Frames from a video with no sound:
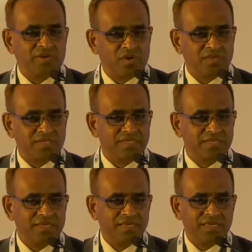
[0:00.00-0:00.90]
Because
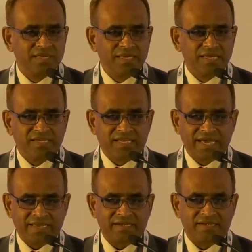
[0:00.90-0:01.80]
it
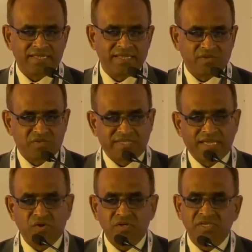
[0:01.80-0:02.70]
guarantees our
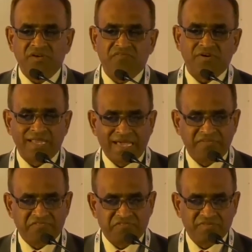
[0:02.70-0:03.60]
security of our life.